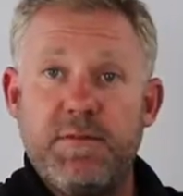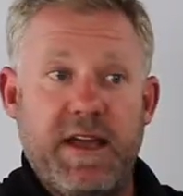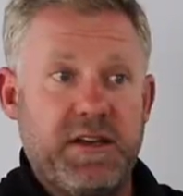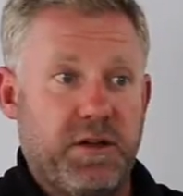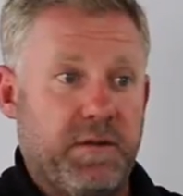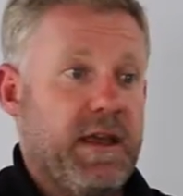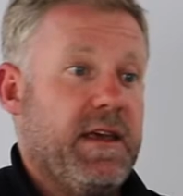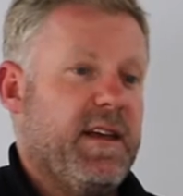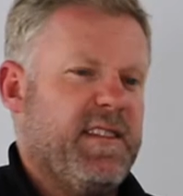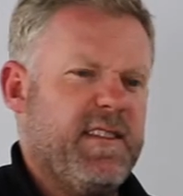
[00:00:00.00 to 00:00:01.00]
manual.
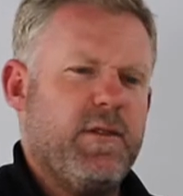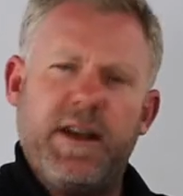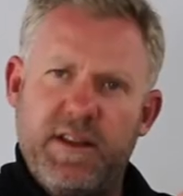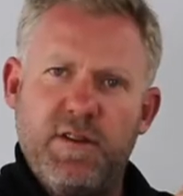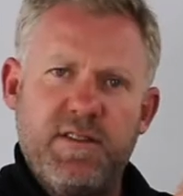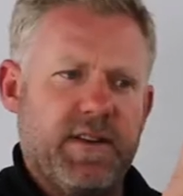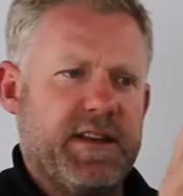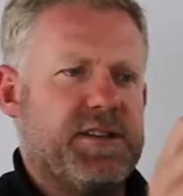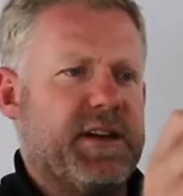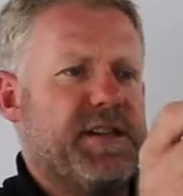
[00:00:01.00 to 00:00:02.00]
And this is quite a useful
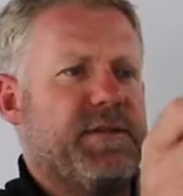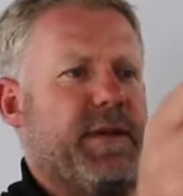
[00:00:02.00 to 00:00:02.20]
instruction